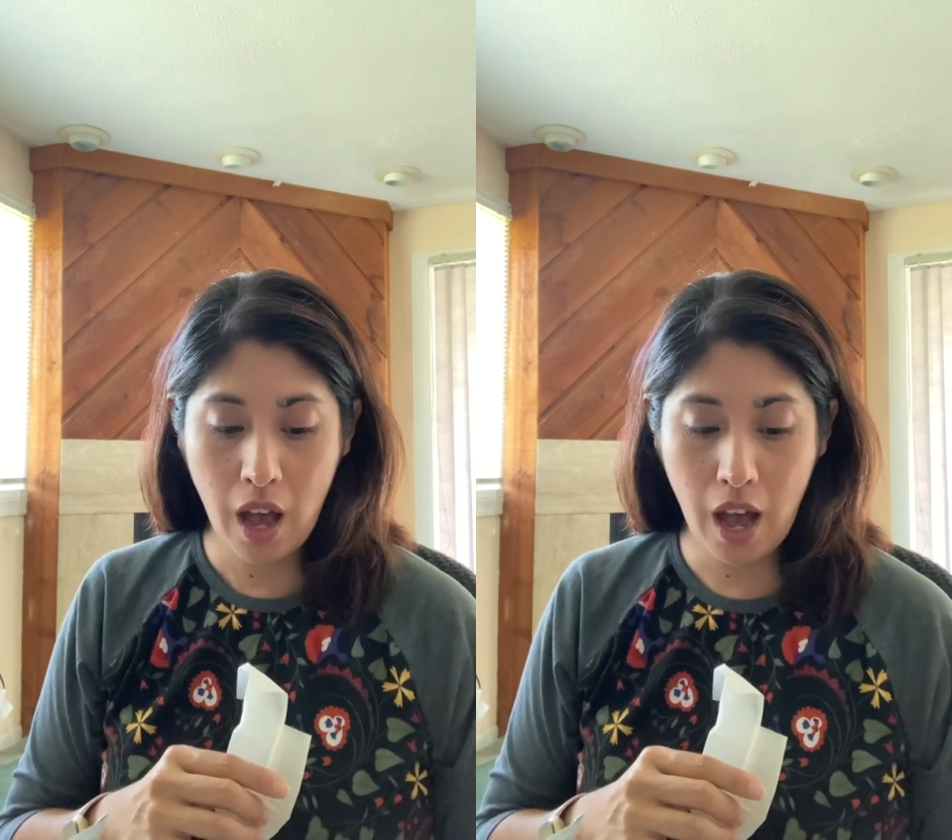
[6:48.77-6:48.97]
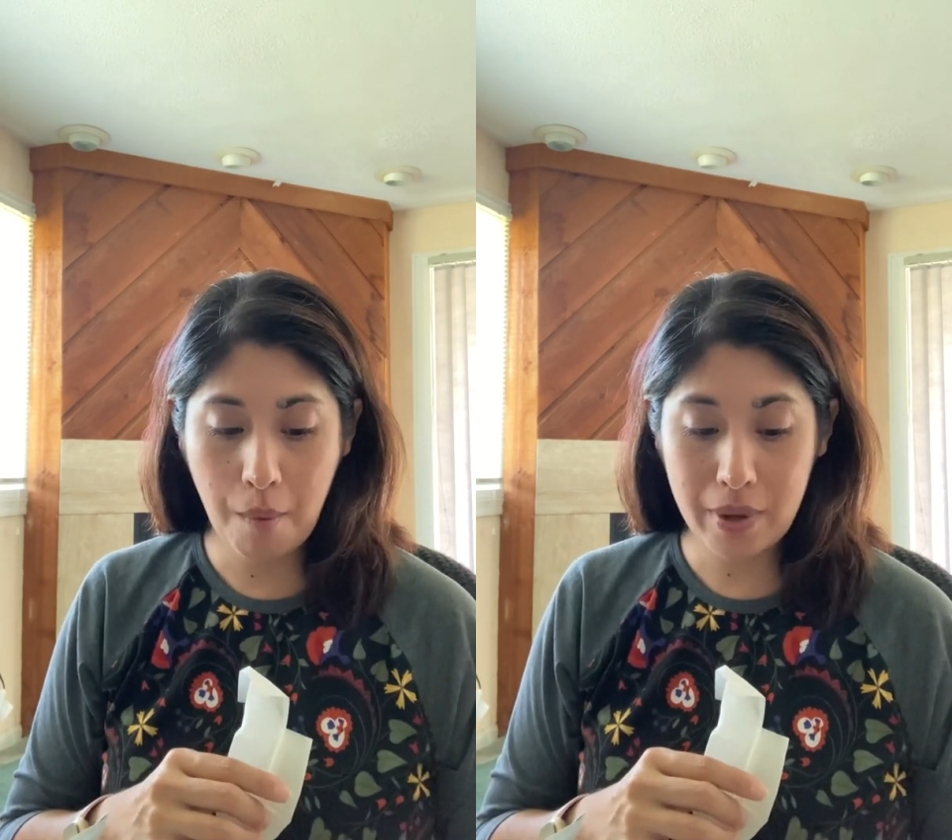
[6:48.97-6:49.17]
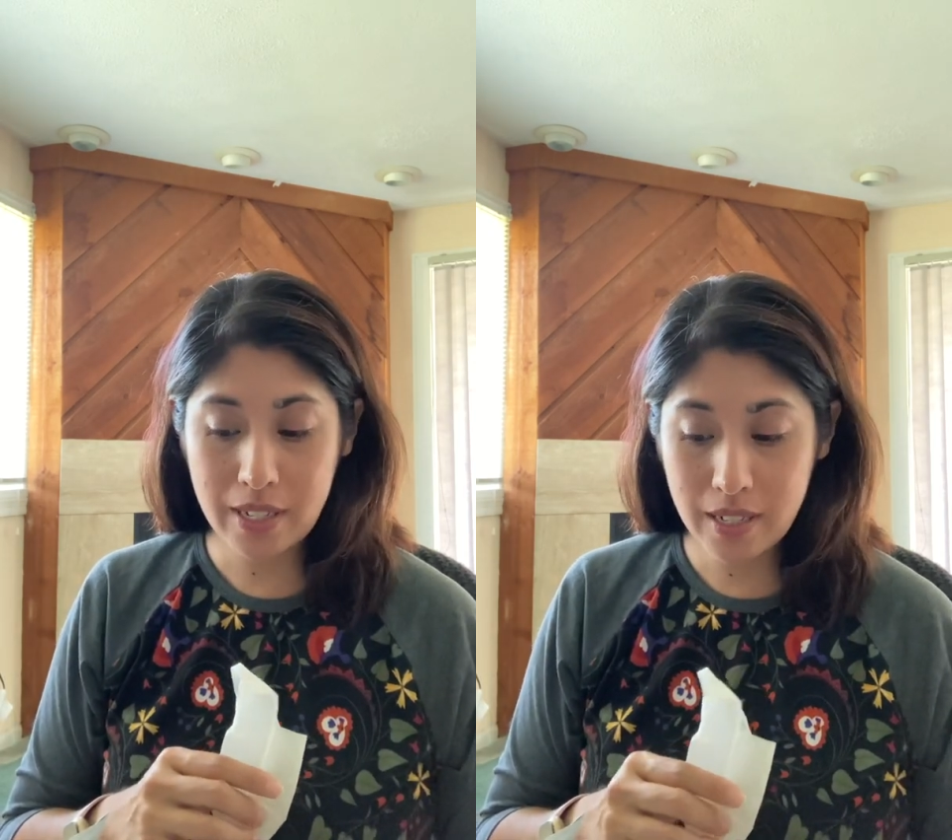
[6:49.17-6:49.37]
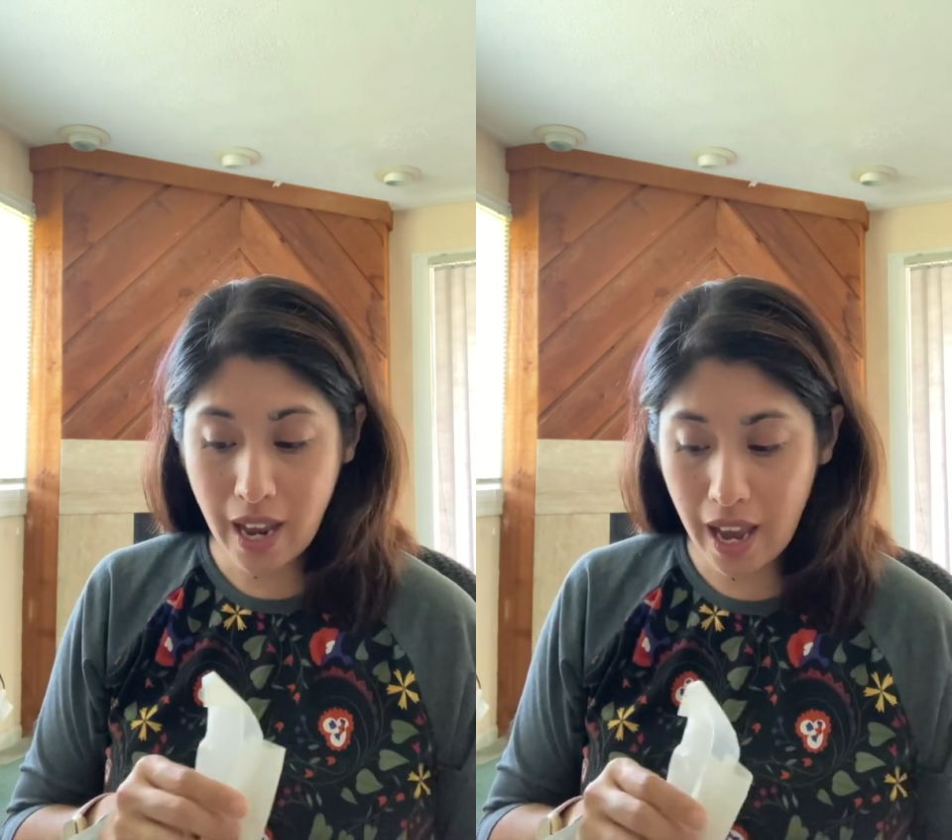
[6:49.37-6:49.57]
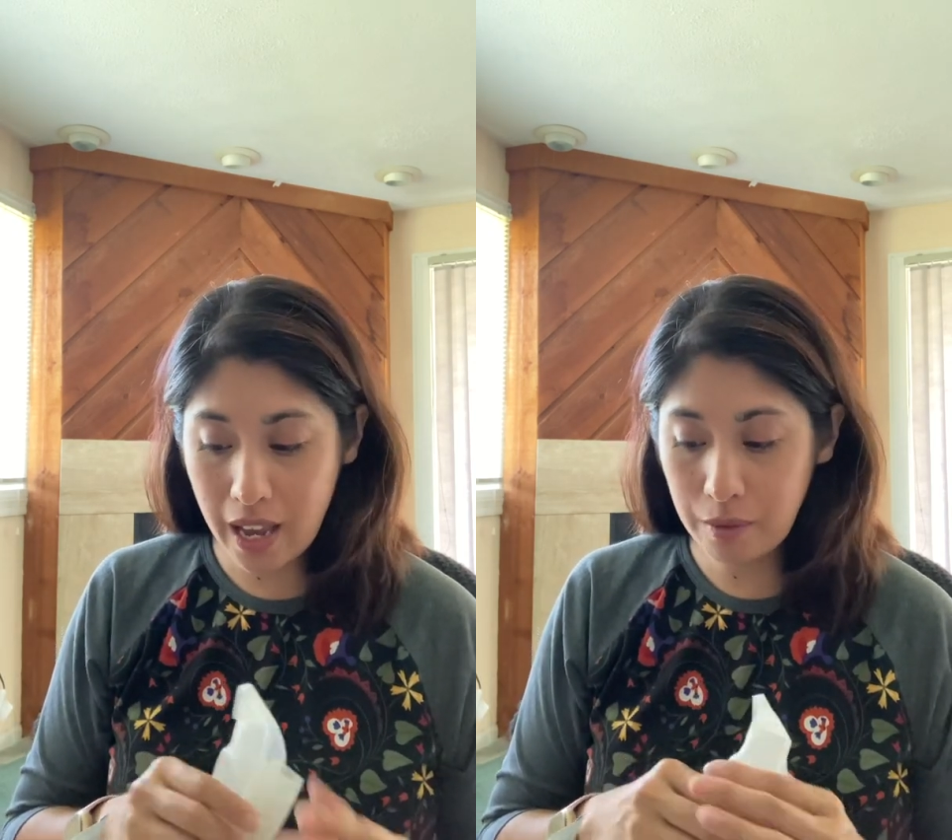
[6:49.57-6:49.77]
But
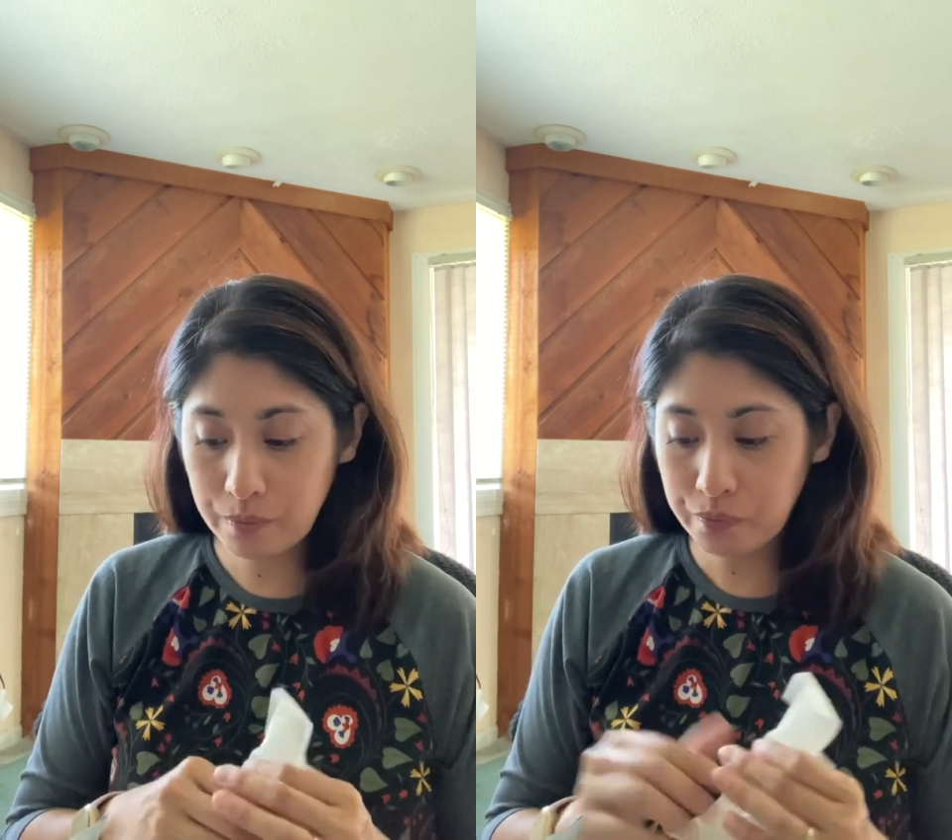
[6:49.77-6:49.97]
today